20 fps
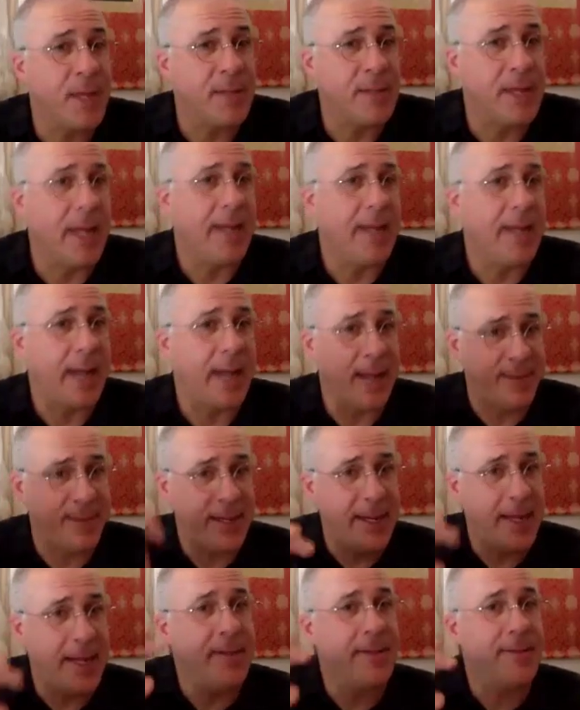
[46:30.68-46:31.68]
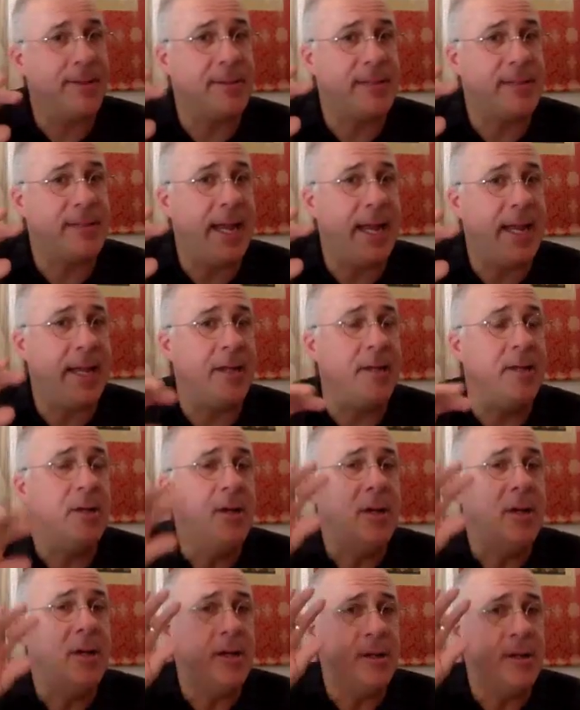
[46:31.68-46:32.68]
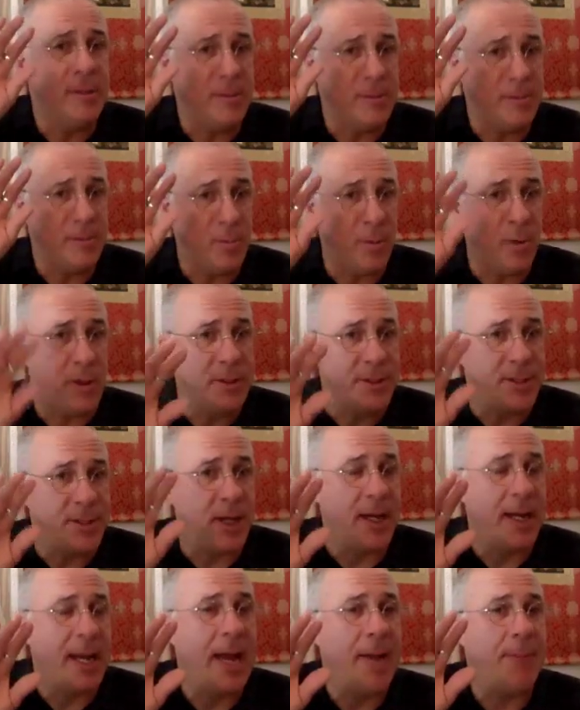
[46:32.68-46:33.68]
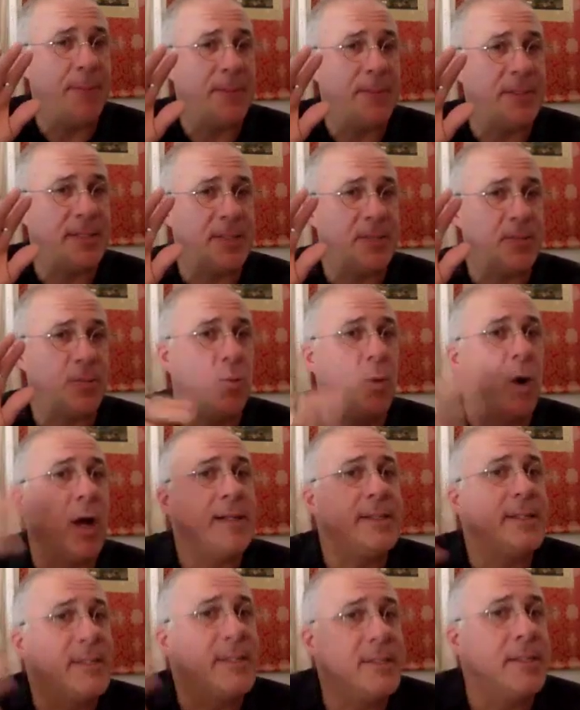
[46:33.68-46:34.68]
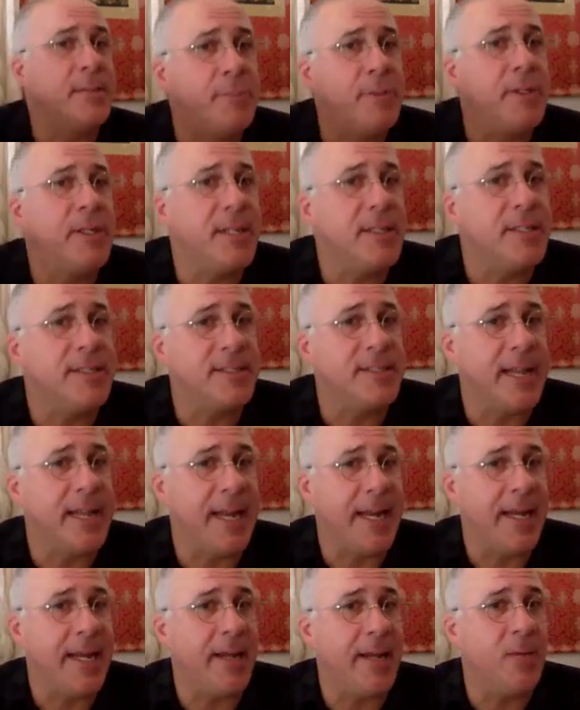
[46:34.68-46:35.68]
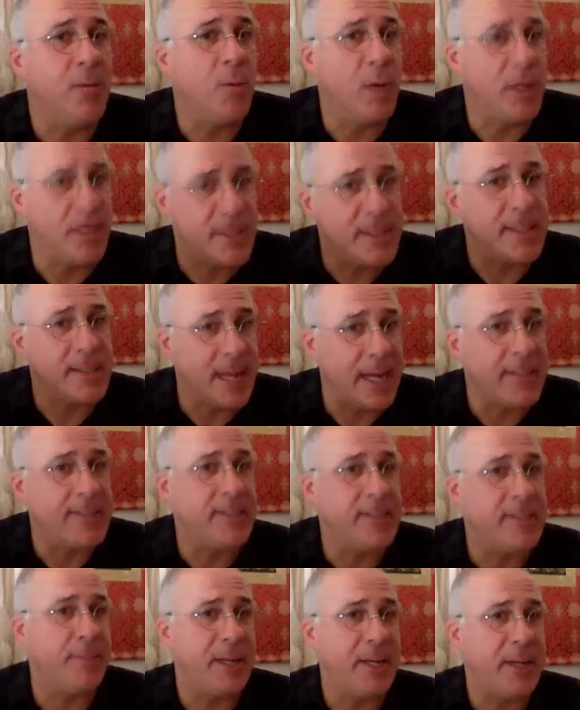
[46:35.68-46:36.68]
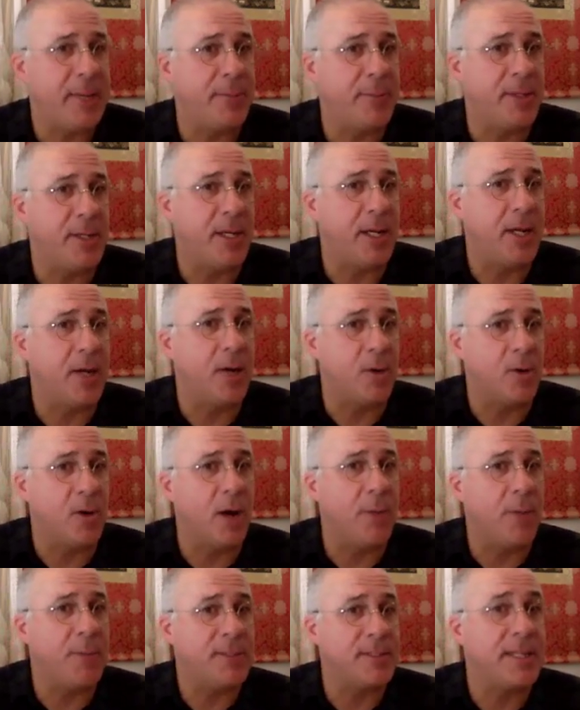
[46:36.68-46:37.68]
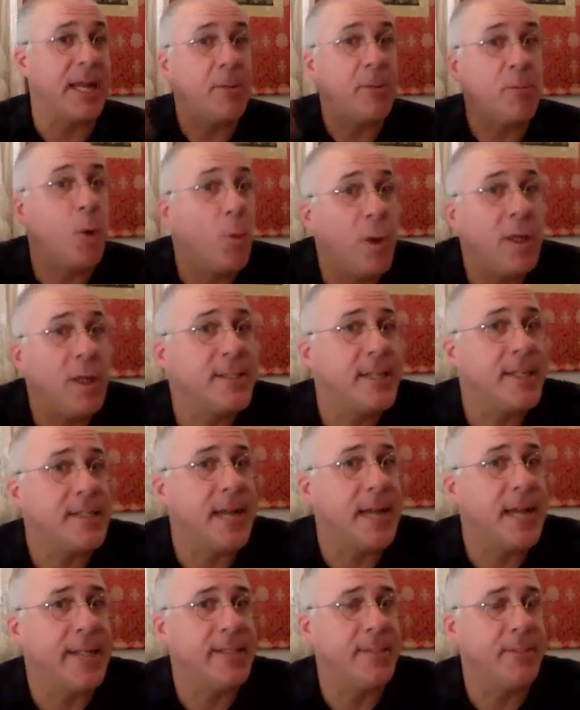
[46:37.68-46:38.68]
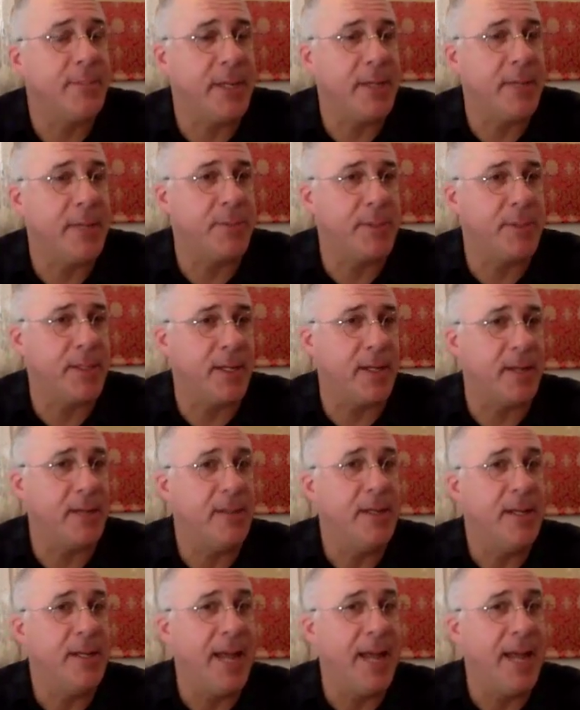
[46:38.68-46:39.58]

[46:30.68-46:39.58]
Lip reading: Like at the end of the day, what Tsongkhapa says, what does a Buddha see? What's it like to be a Buddha? Gorampa's like, well, what's it like to be a Buddha?